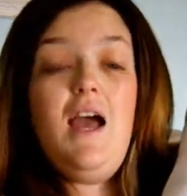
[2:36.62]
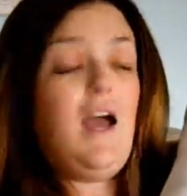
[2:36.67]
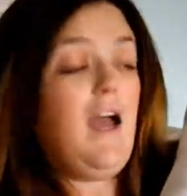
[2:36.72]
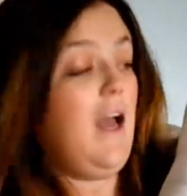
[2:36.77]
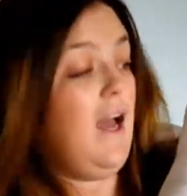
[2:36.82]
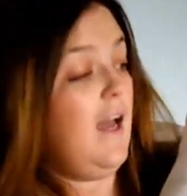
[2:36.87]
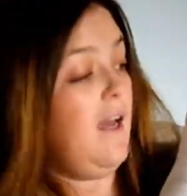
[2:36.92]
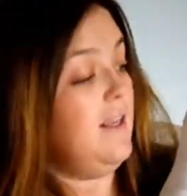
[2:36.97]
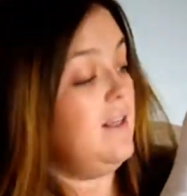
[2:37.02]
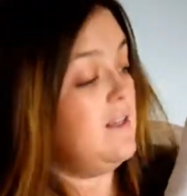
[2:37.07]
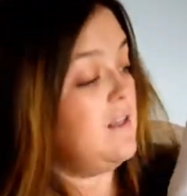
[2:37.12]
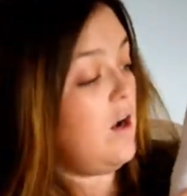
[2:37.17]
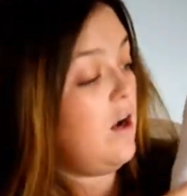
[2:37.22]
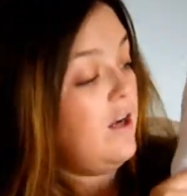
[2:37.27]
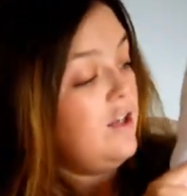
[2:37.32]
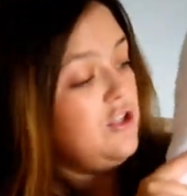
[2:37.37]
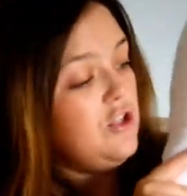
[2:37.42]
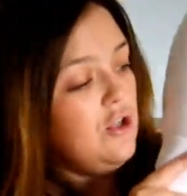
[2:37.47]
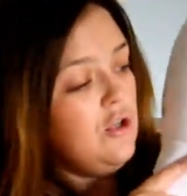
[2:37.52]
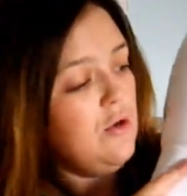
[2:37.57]
And
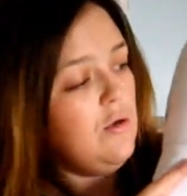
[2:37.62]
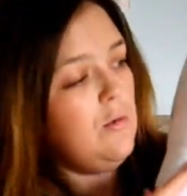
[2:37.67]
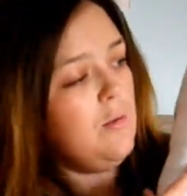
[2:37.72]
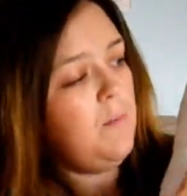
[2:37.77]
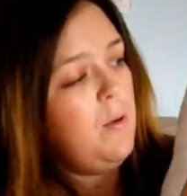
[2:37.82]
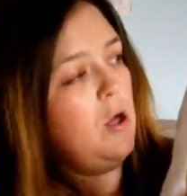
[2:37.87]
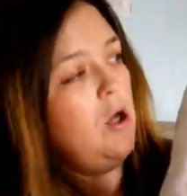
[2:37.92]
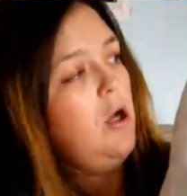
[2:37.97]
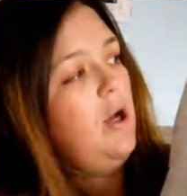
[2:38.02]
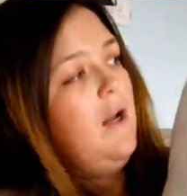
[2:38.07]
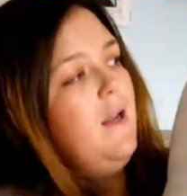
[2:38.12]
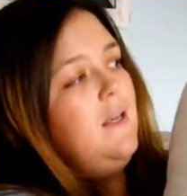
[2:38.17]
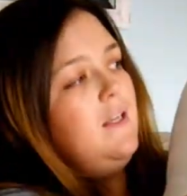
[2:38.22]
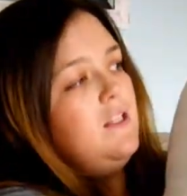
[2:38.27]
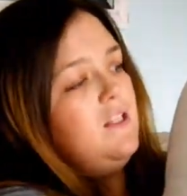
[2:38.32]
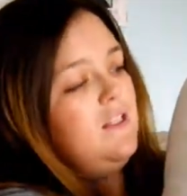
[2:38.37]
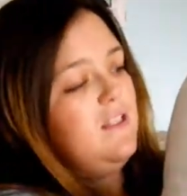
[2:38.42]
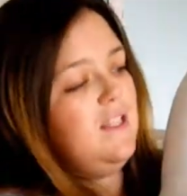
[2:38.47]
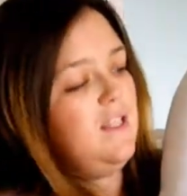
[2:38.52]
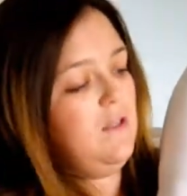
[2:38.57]
I do put
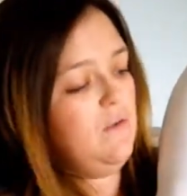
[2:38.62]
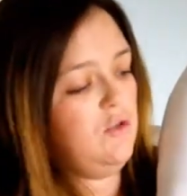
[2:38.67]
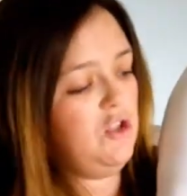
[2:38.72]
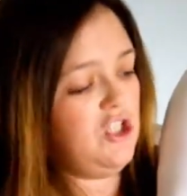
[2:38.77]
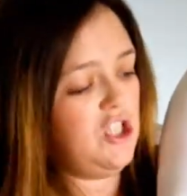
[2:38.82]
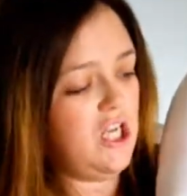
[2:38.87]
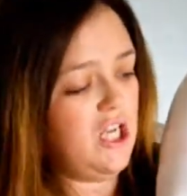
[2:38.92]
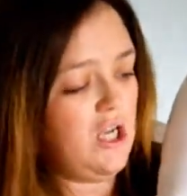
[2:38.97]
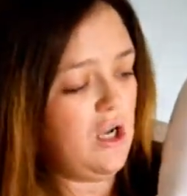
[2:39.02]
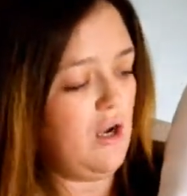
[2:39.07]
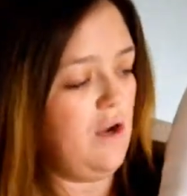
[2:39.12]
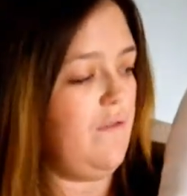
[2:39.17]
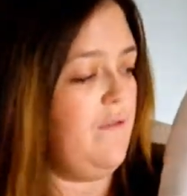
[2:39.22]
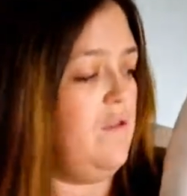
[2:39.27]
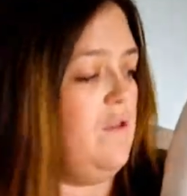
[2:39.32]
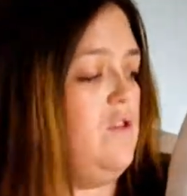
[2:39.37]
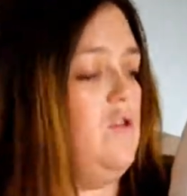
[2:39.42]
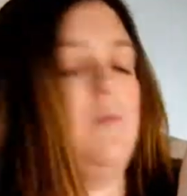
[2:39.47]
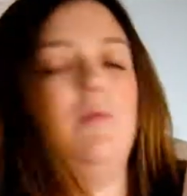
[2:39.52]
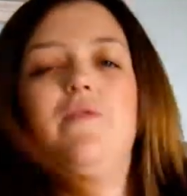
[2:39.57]
just a little sheet over
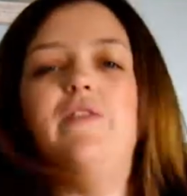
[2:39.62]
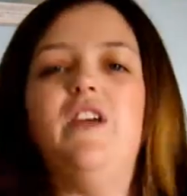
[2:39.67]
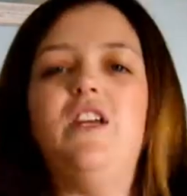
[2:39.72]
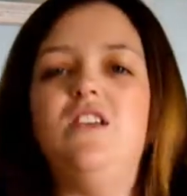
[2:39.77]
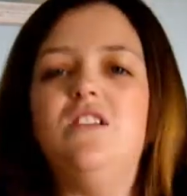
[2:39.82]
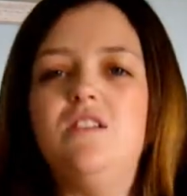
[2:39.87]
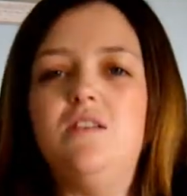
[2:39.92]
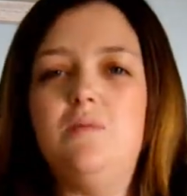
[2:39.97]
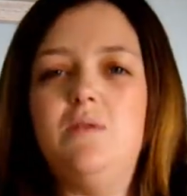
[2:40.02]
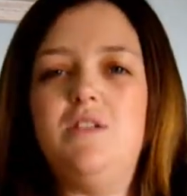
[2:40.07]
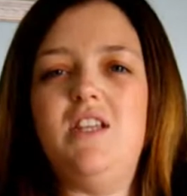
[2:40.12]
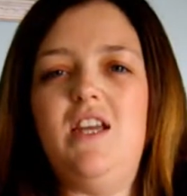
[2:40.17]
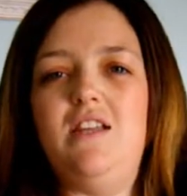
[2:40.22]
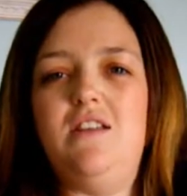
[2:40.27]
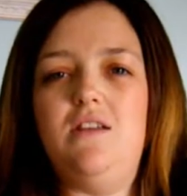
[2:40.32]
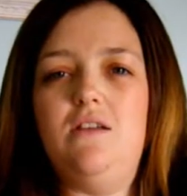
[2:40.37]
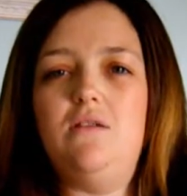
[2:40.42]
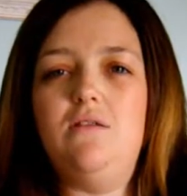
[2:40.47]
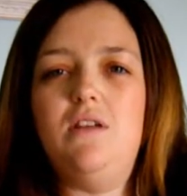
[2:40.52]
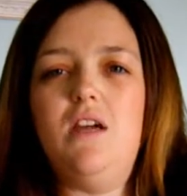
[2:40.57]
the top of it just to protect
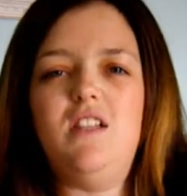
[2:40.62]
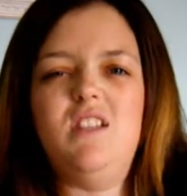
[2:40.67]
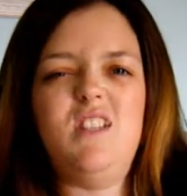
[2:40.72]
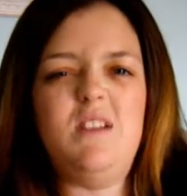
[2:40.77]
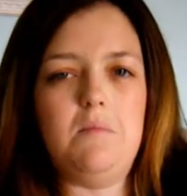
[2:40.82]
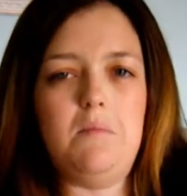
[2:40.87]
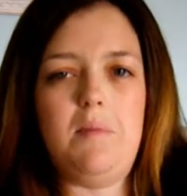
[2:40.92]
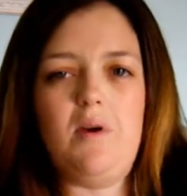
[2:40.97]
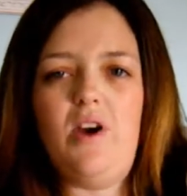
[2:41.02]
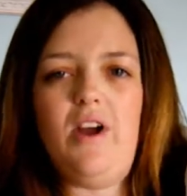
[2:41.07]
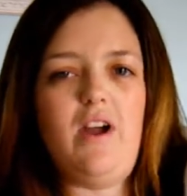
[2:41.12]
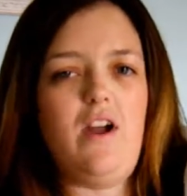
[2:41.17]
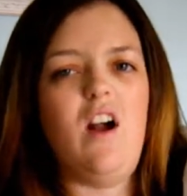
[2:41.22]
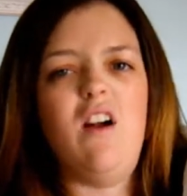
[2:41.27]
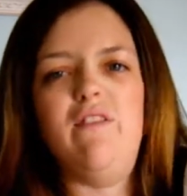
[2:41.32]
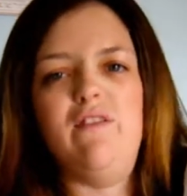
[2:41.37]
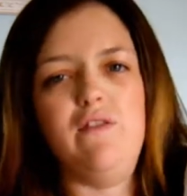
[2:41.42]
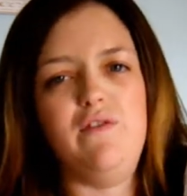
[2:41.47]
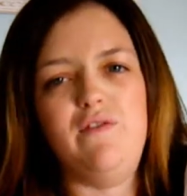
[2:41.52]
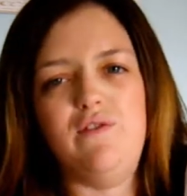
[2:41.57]
it because I didn't buy a
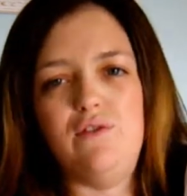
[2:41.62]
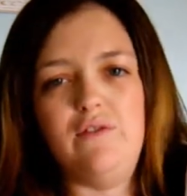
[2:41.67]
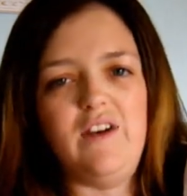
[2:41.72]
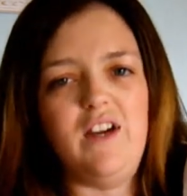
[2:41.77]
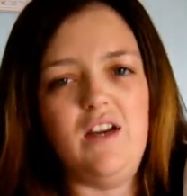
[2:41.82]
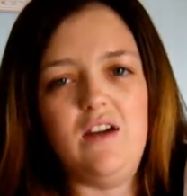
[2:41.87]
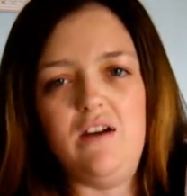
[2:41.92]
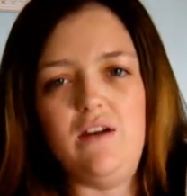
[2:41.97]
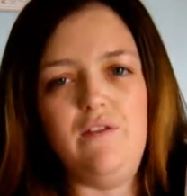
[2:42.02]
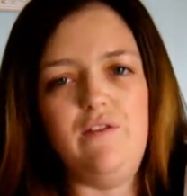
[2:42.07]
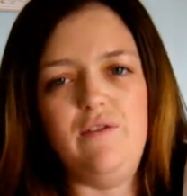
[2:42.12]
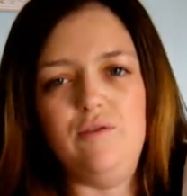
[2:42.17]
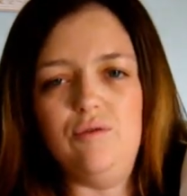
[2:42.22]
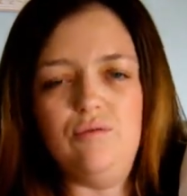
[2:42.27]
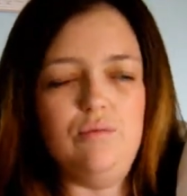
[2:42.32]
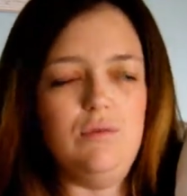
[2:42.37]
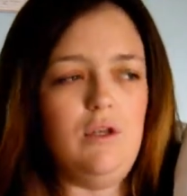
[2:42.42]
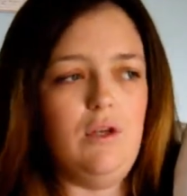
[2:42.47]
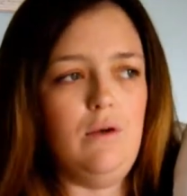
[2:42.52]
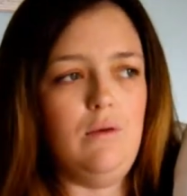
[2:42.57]
cover for it. I thought,
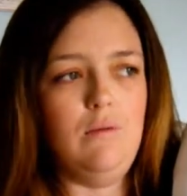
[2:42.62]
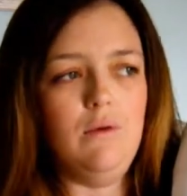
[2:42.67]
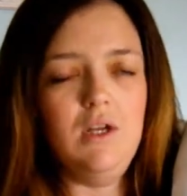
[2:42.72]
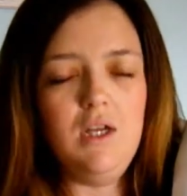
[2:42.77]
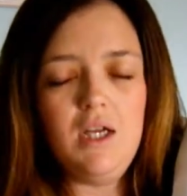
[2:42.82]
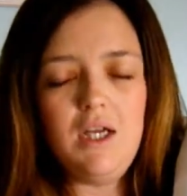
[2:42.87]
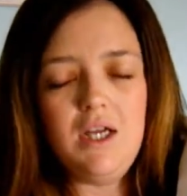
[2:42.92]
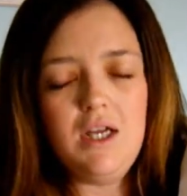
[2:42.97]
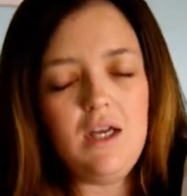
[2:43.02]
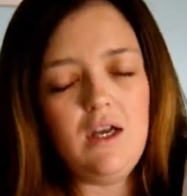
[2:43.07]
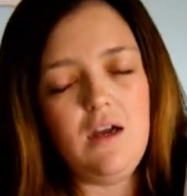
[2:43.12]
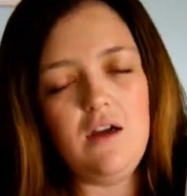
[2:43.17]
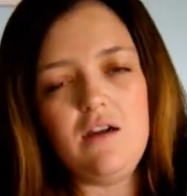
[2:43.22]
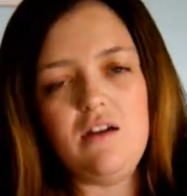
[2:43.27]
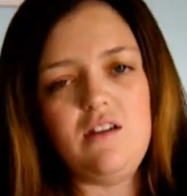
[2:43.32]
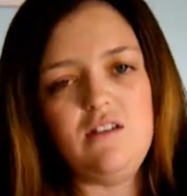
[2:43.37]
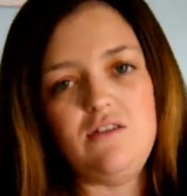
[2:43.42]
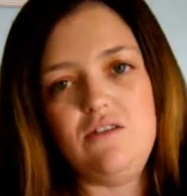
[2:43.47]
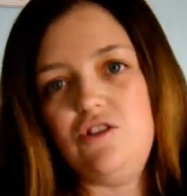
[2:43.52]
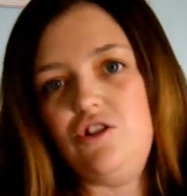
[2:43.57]
well,
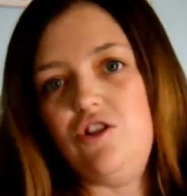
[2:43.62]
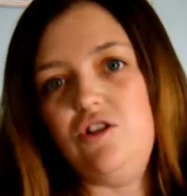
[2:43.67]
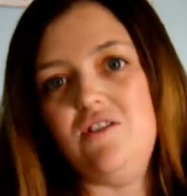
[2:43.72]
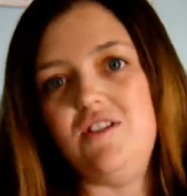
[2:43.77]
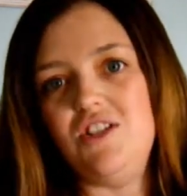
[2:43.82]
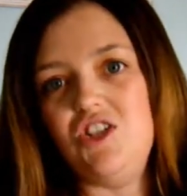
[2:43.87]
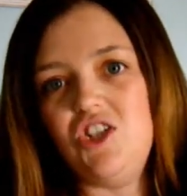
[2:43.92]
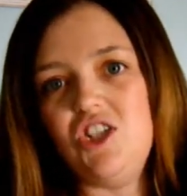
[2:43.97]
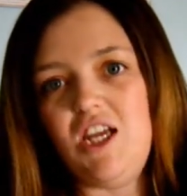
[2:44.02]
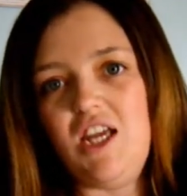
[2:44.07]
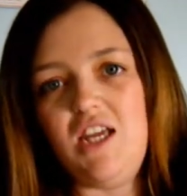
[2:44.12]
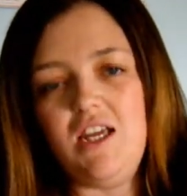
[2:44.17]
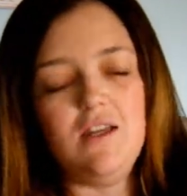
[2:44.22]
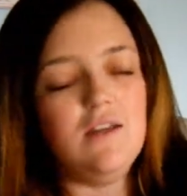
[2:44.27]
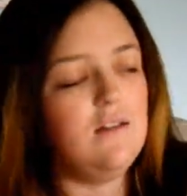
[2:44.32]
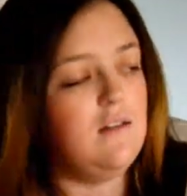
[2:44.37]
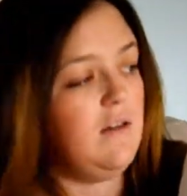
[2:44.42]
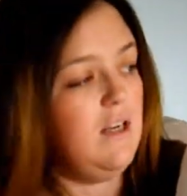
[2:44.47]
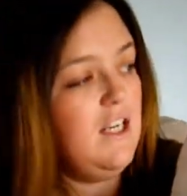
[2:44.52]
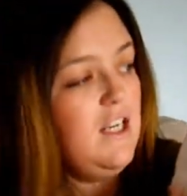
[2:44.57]
I'll just use a sheet.
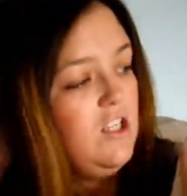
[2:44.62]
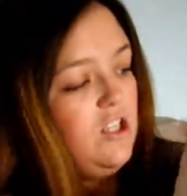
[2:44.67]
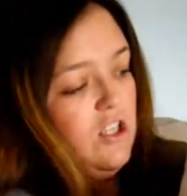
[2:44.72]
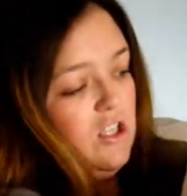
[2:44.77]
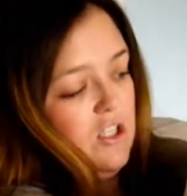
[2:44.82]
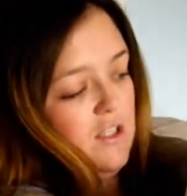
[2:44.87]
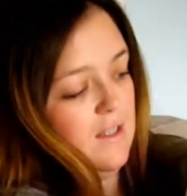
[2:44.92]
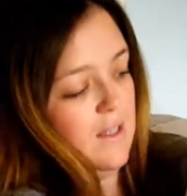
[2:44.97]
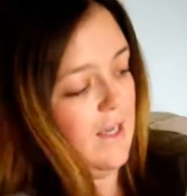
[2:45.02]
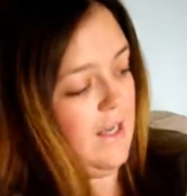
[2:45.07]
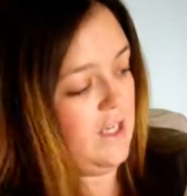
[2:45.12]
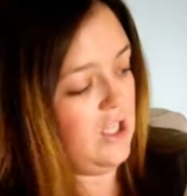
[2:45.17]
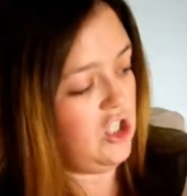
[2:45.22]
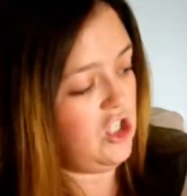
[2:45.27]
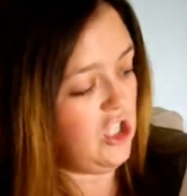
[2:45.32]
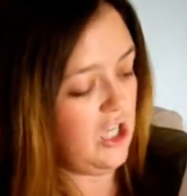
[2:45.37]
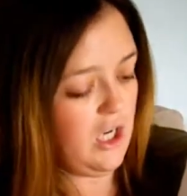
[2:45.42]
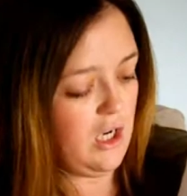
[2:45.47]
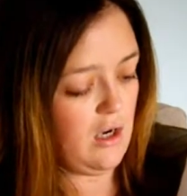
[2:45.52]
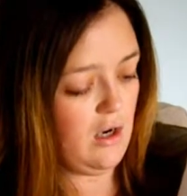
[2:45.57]
So I literally just lay a
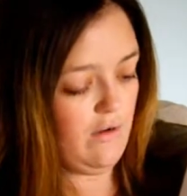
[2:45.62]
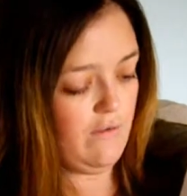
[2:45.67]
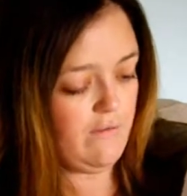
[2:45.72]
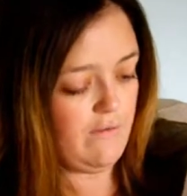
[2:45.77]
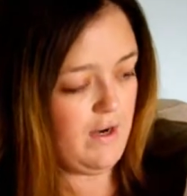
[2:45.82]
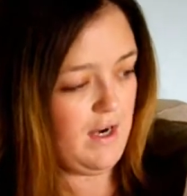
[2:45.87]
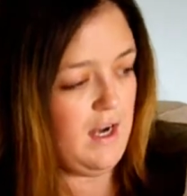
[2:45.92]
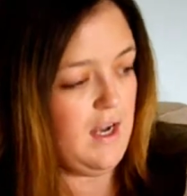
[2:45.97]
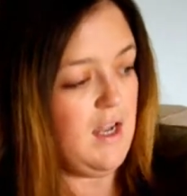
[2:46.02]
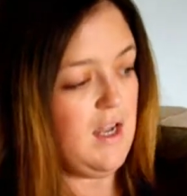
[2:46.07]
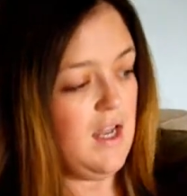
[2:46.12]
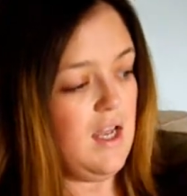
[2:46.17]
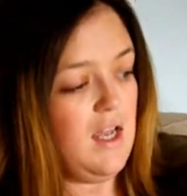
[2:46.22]
sheet over it.